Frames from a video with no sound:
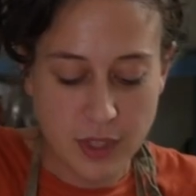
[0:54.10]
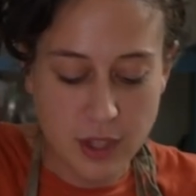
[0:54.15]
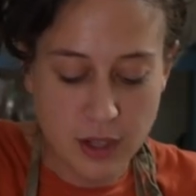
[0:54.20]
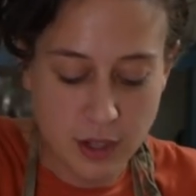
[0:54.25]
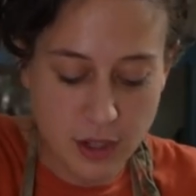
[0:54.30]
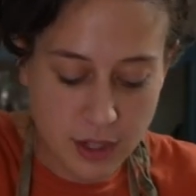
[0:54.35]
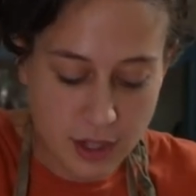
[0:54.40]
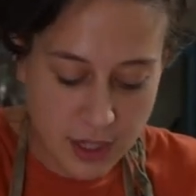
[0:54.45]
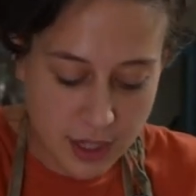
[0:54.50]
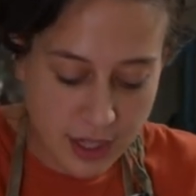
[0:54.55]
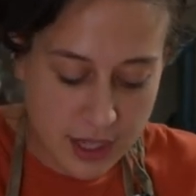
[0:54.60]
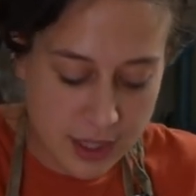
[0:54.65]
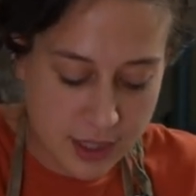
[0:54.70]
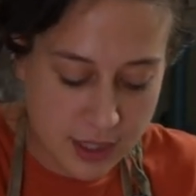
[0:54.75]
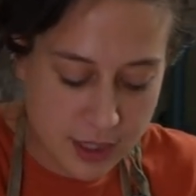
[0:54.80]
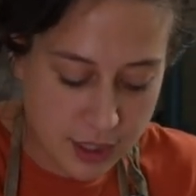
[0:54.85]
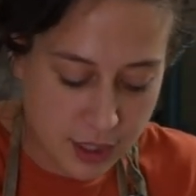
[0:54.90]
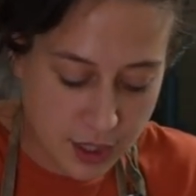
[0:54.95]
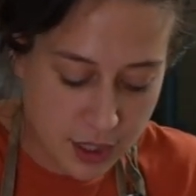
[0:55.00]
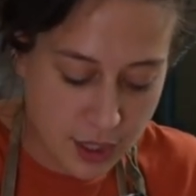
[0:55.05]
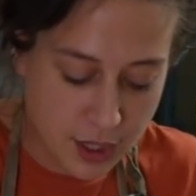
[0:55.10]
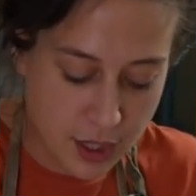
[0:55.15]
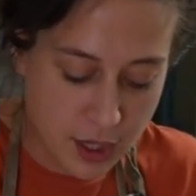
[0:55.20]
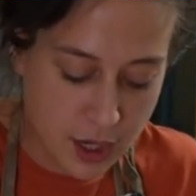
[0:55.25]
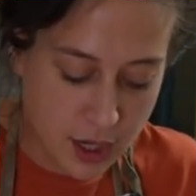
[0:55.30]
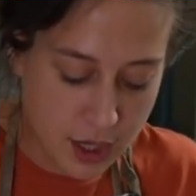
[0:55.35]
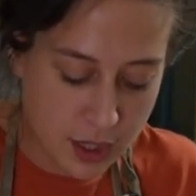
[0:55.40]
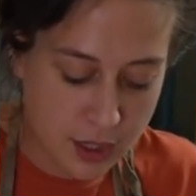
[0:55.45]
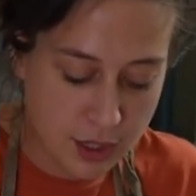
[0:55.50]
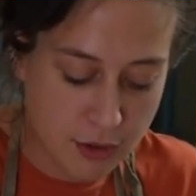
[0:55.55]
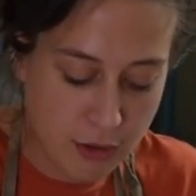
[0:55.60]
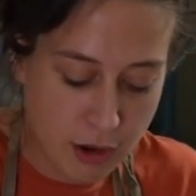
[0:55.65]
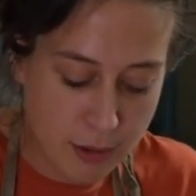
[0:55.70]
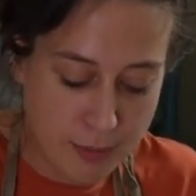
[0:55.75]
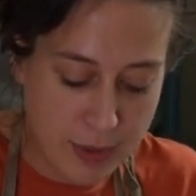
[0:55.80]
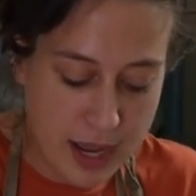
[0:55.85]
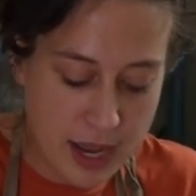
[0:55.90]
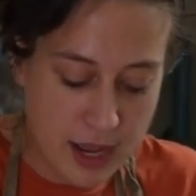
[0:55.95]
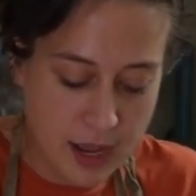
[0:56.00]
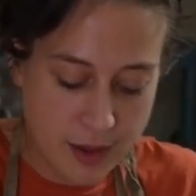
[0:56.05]
Gonna get this secure to our
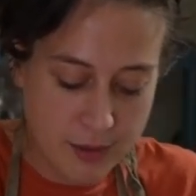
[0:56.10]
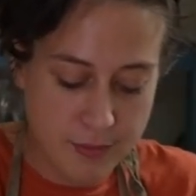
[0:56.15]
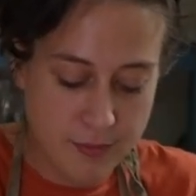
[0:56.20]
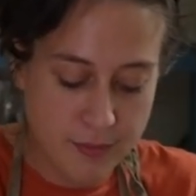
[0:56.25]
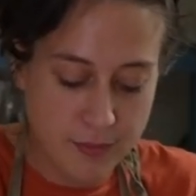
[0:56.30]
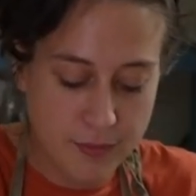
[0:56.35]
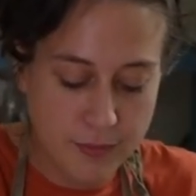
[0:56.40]
bat.